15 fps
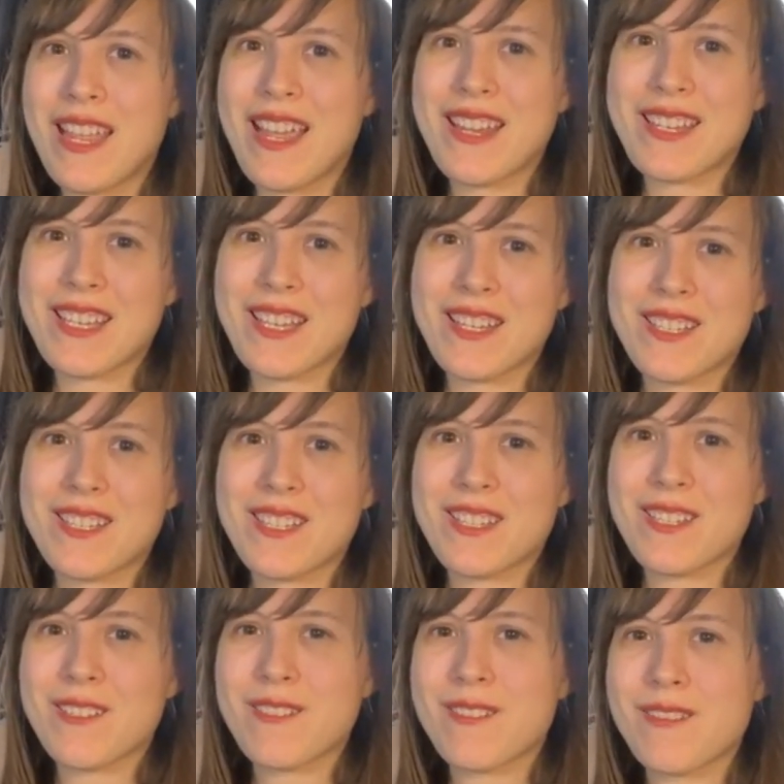They had
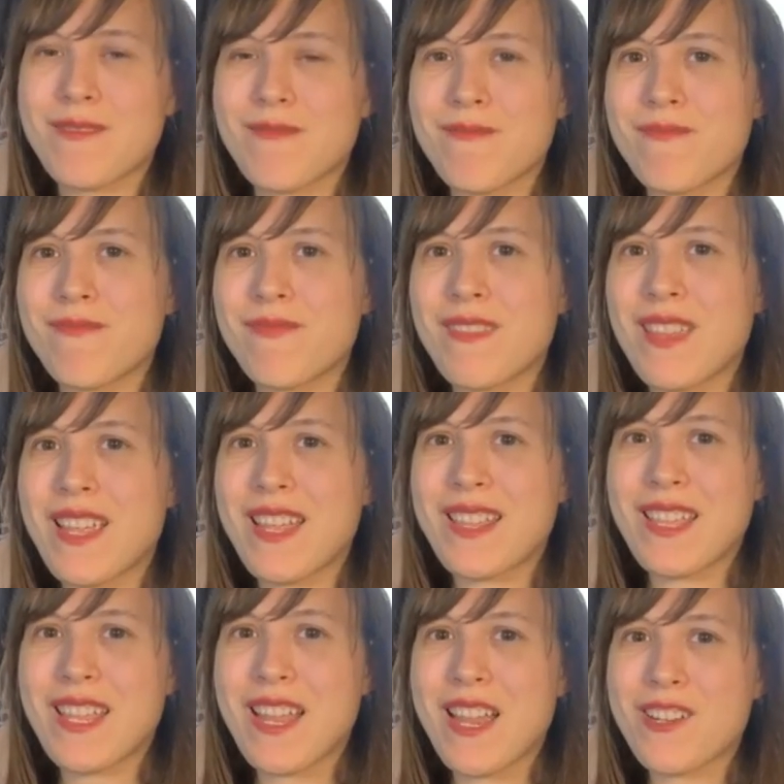kids.
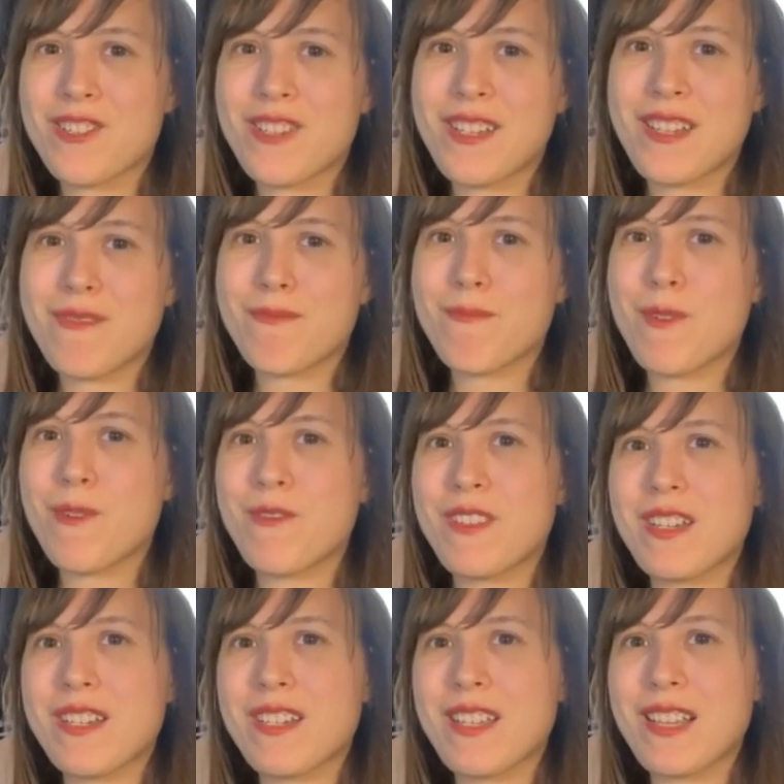And they actually
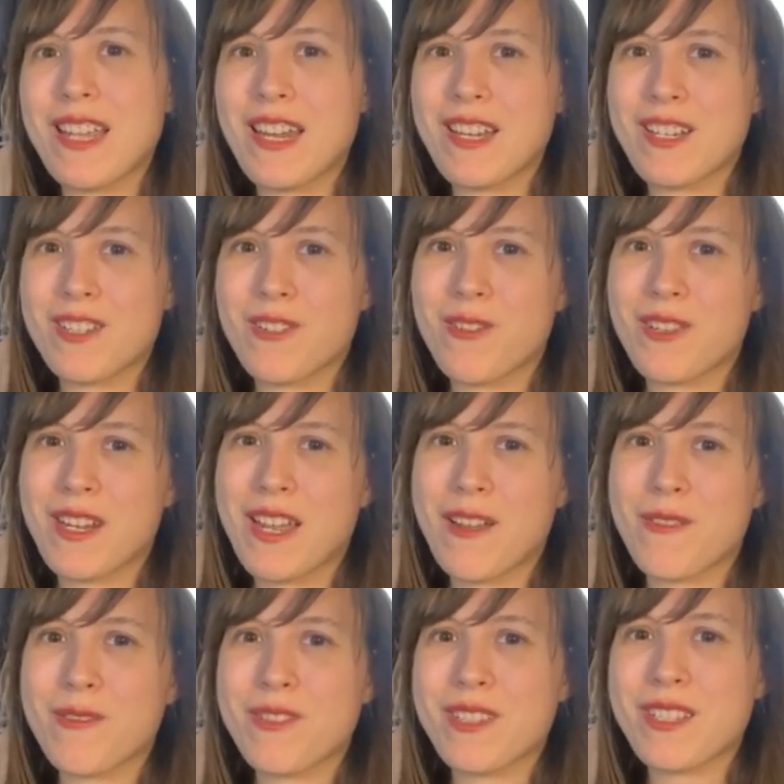moved into Elena's old
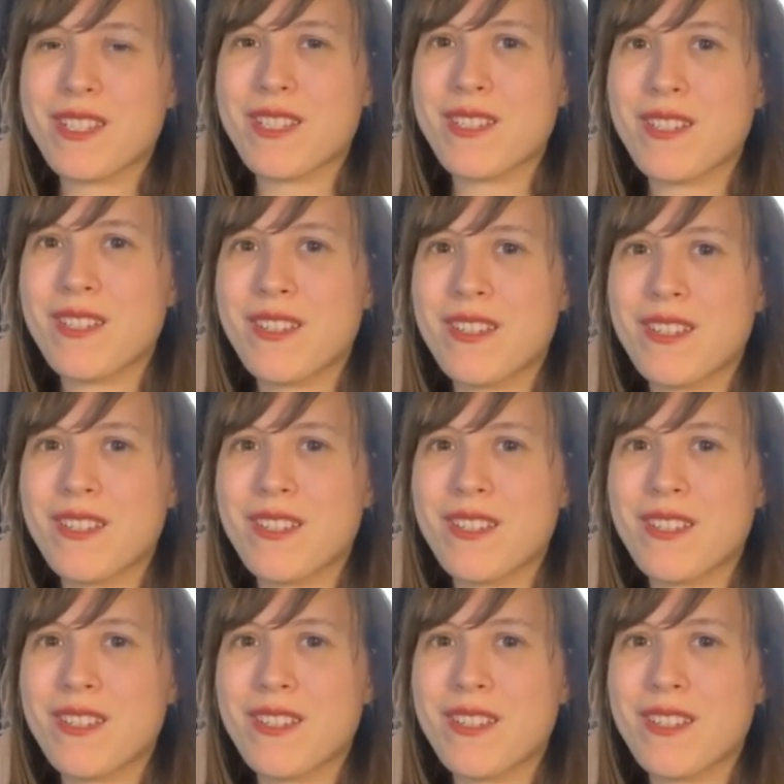house.